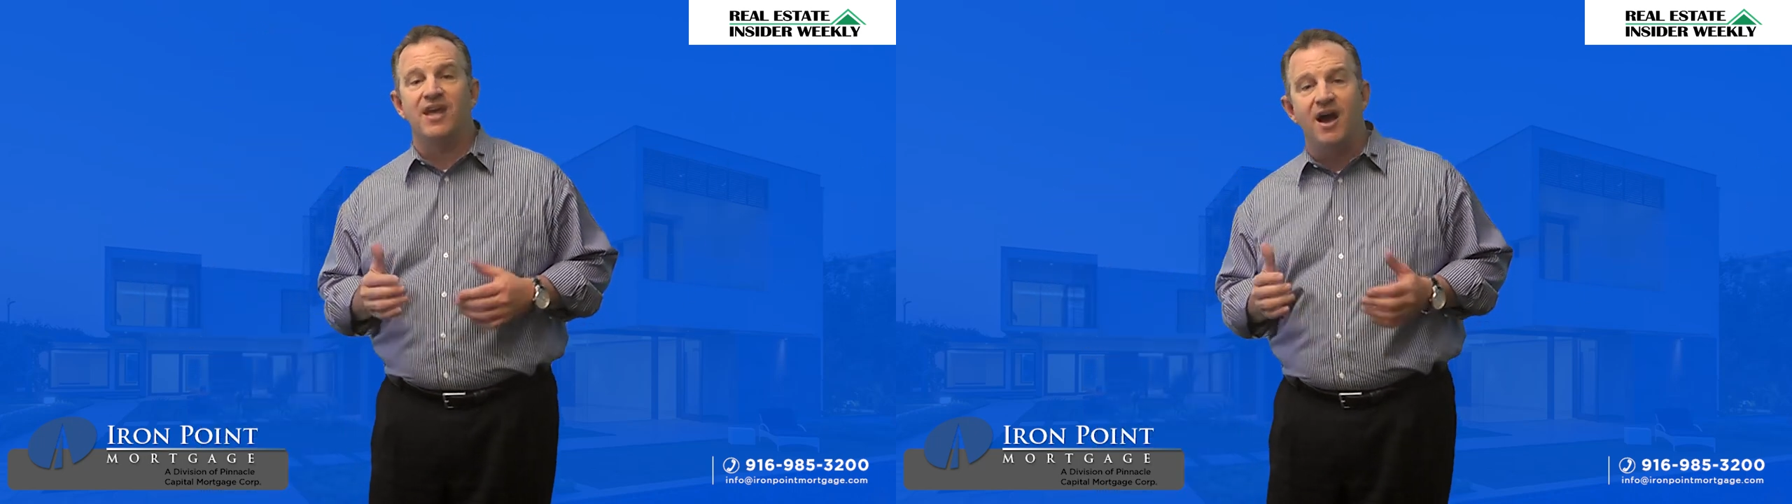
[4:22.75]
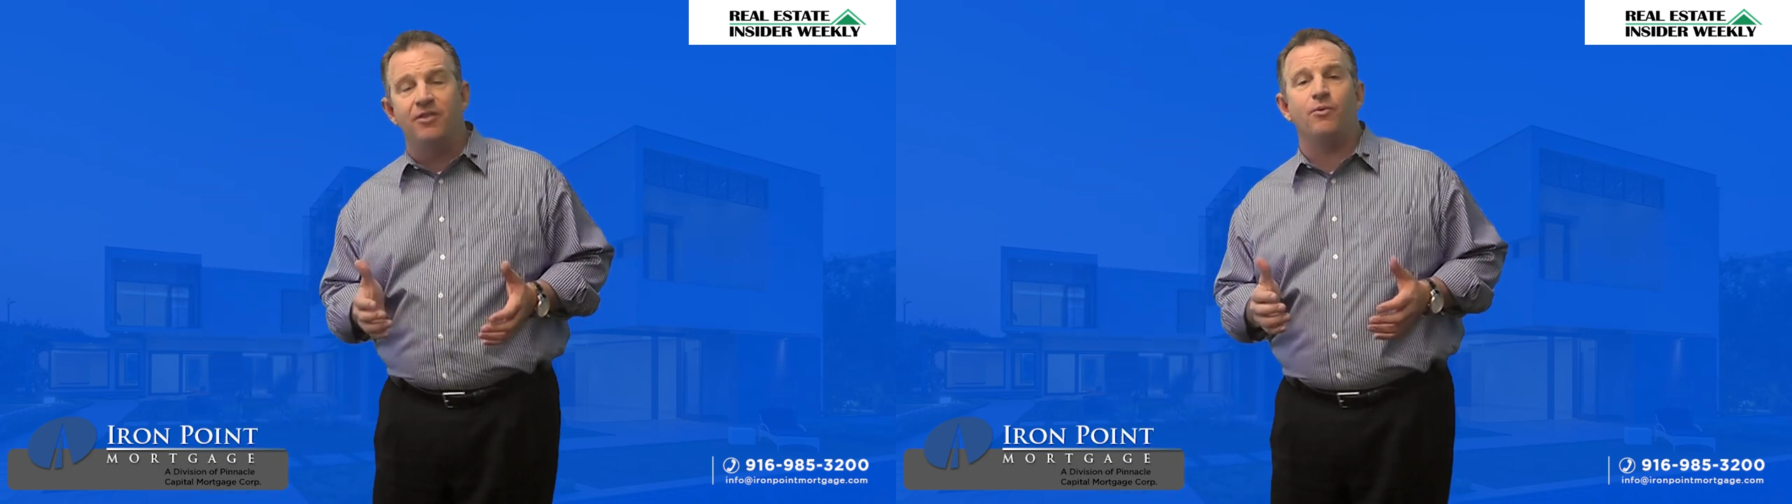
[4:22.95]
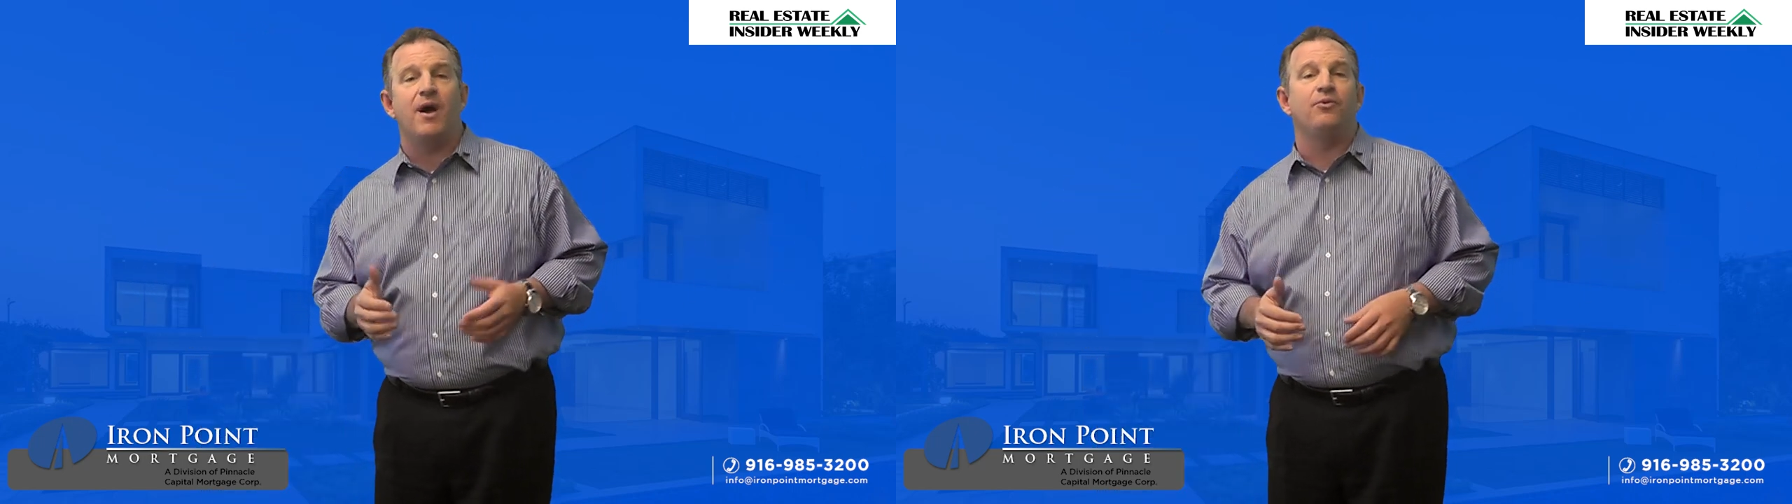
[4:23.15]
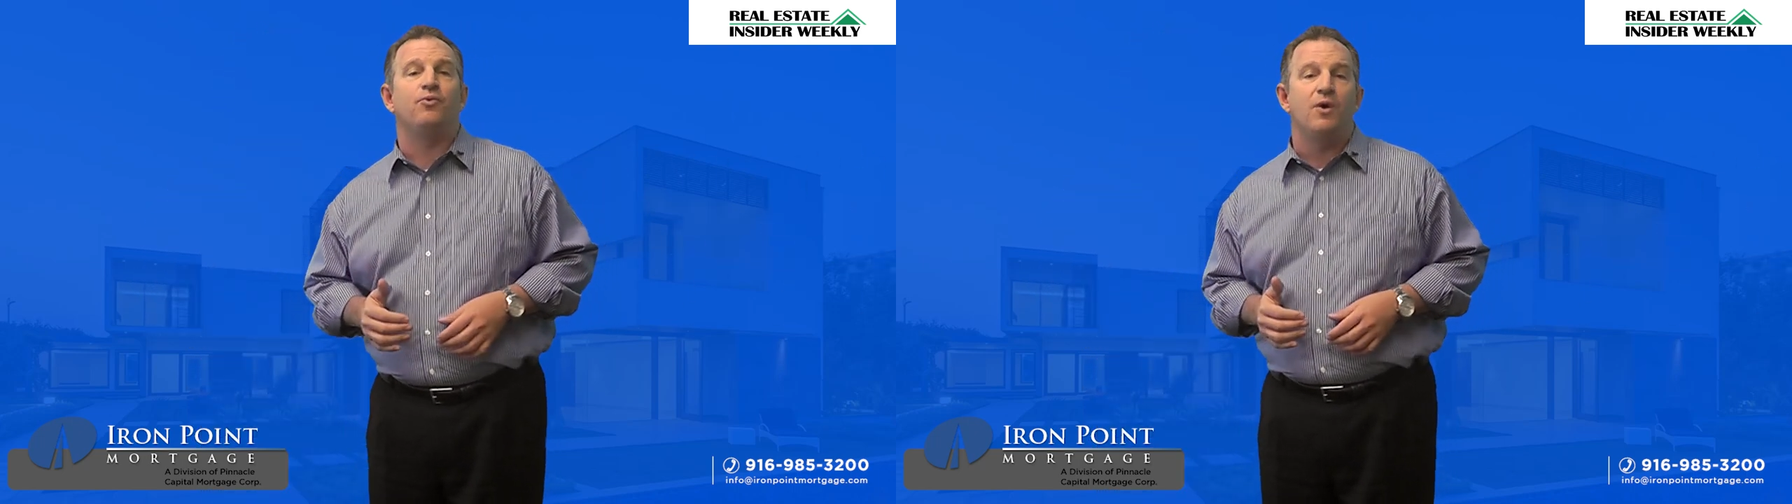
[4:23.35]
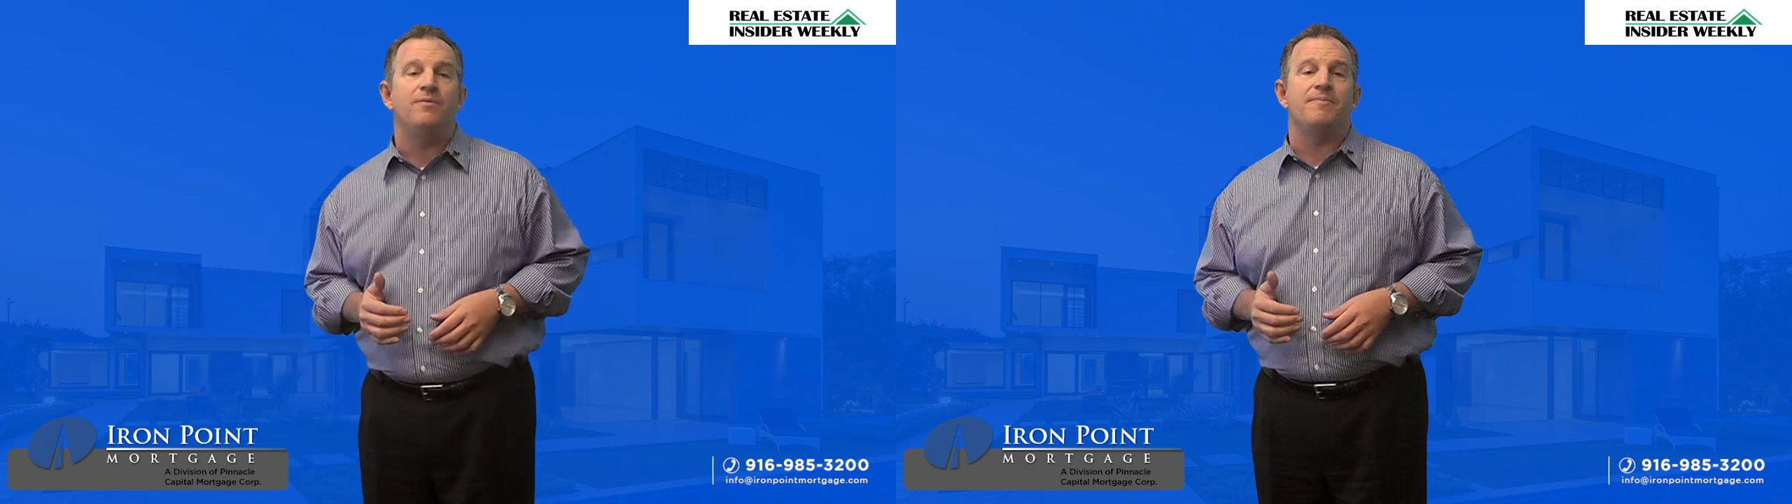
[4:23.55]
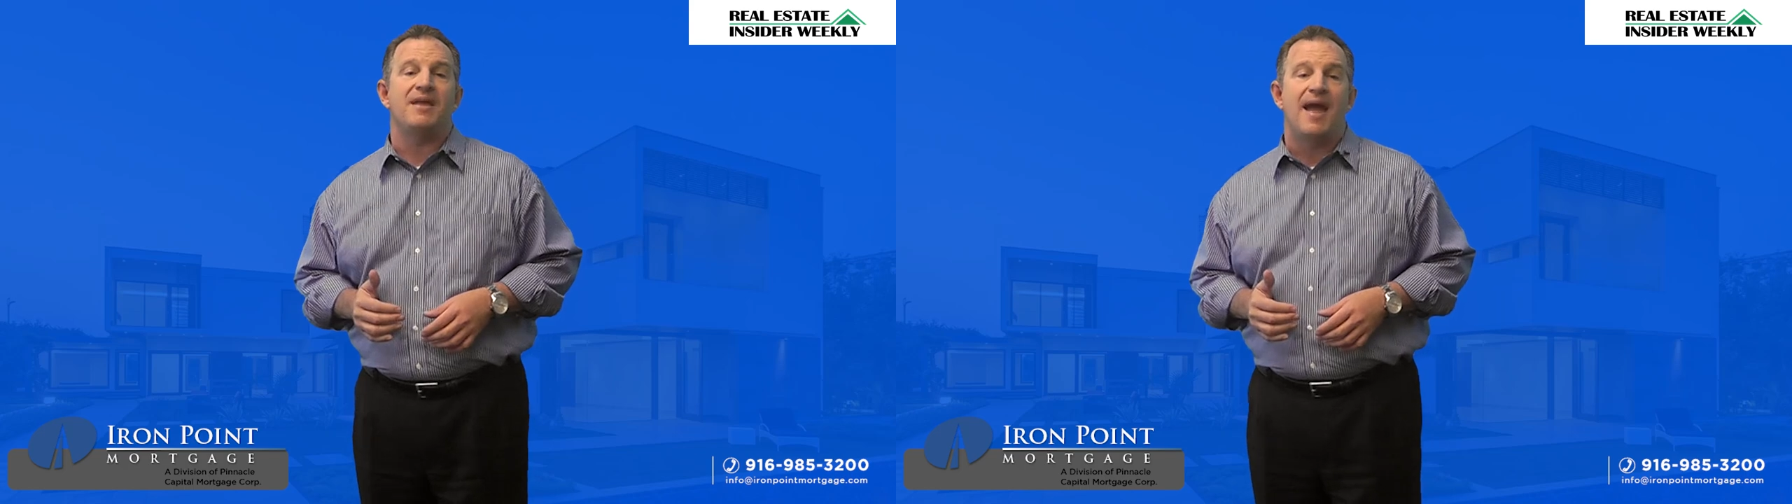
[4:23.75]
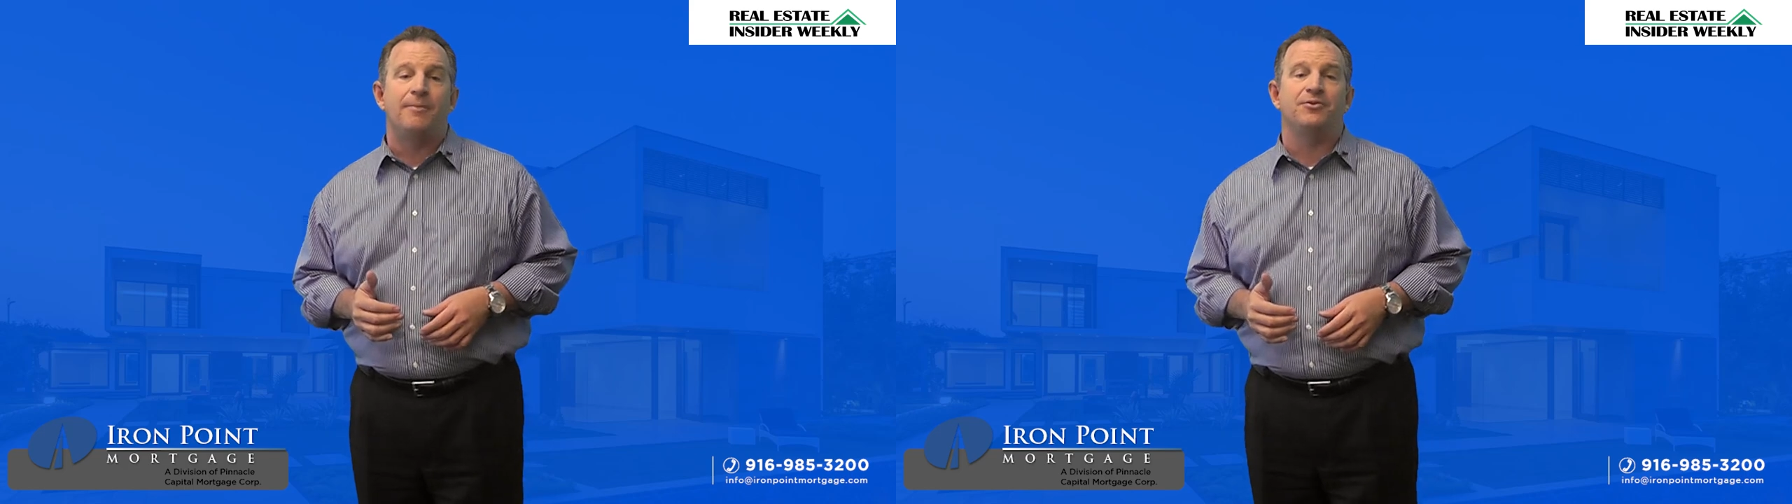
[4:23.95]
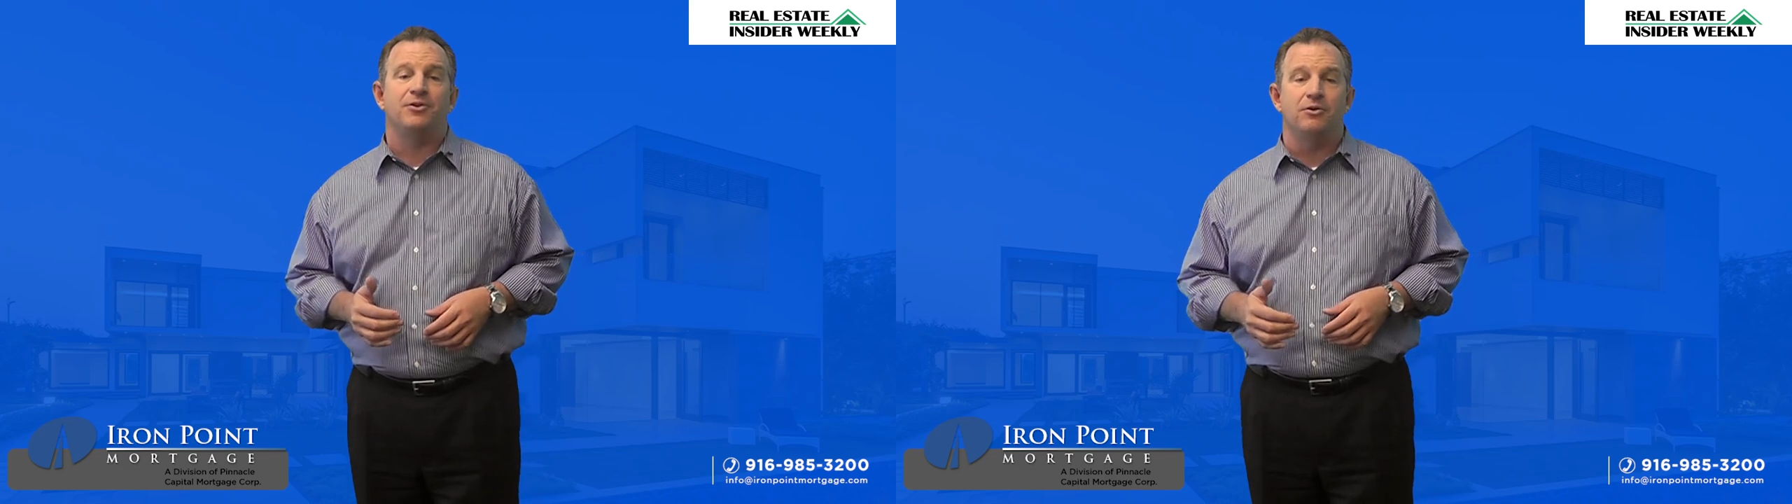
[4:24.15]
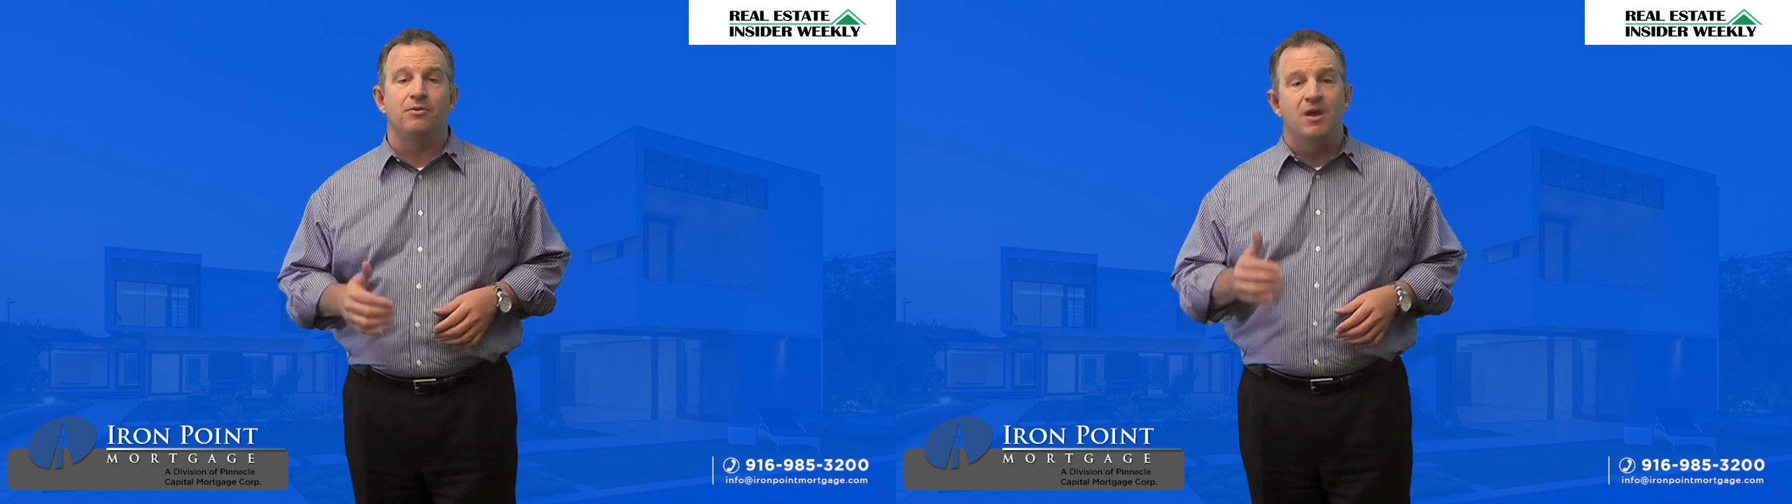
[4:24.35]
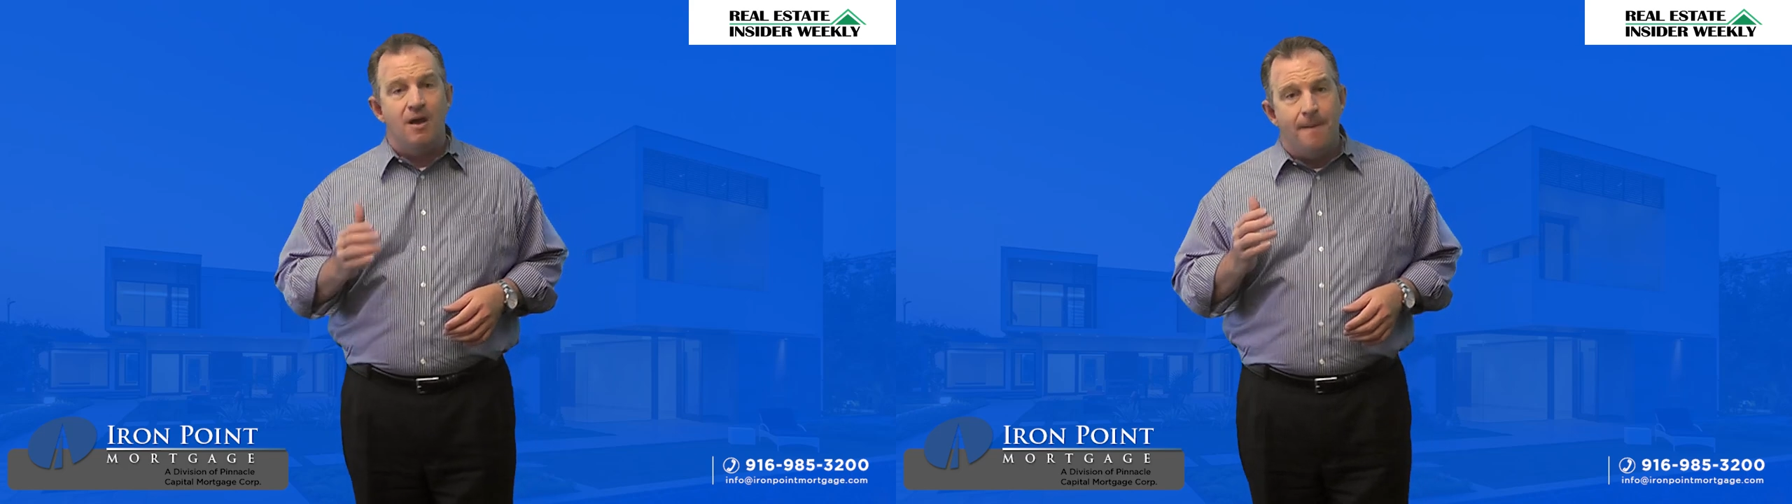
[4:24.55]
they otherwise wouldn't be able to,